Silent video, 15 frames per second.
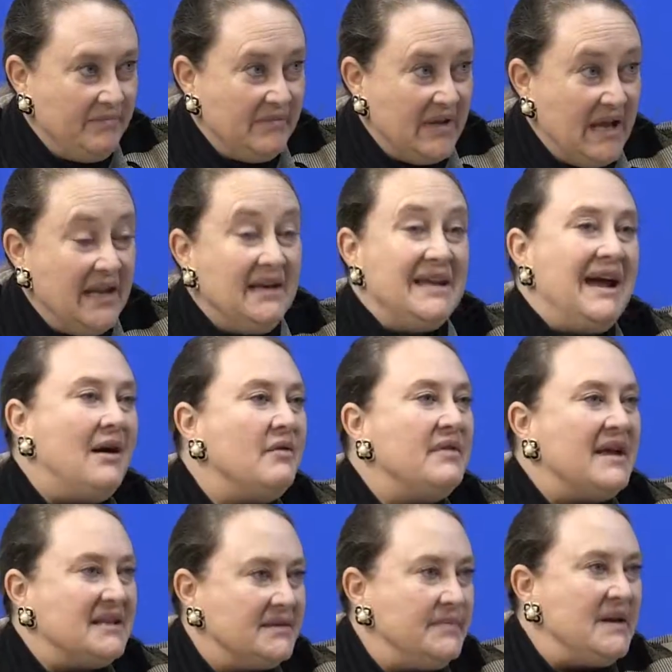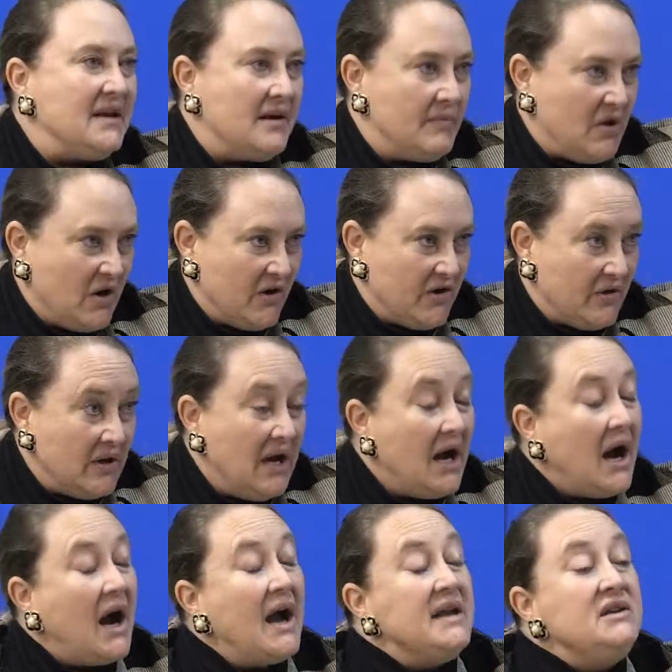And now that's become harder.
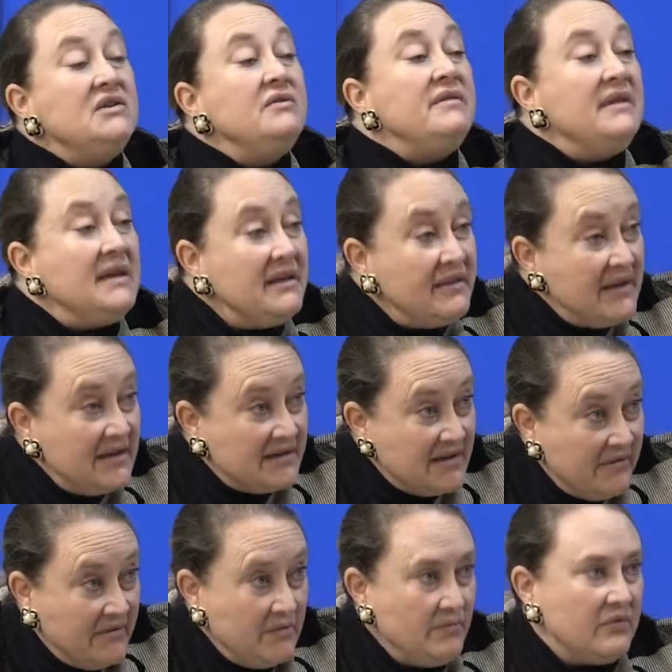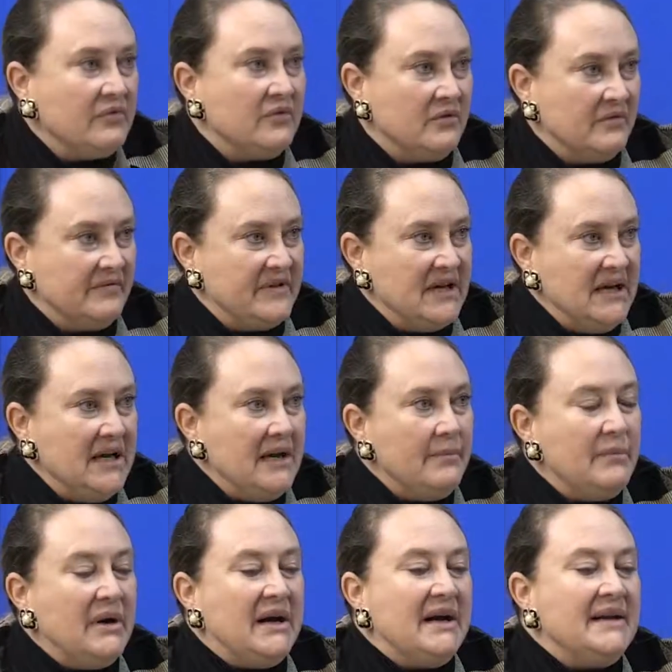I do think things have improved,
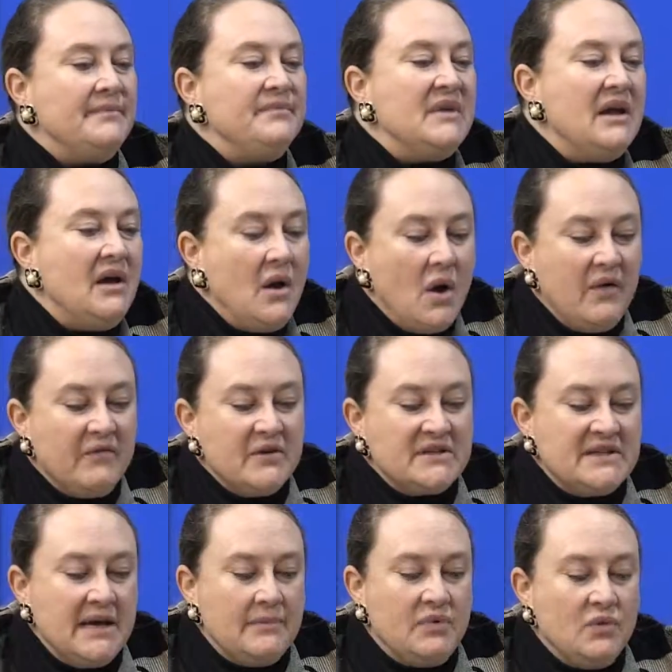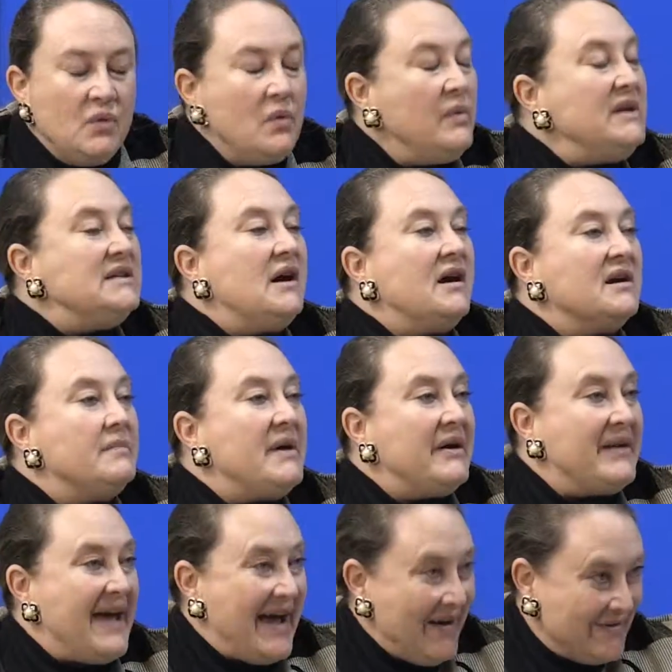but for example, when we talk about
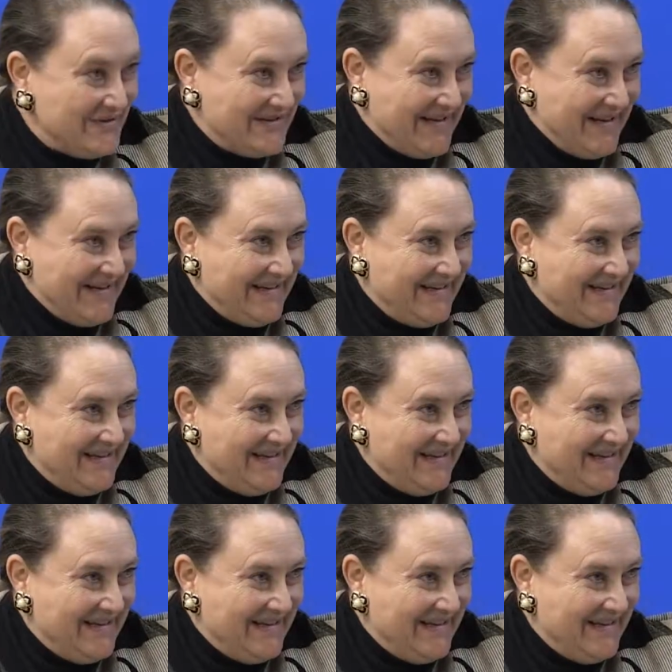housing,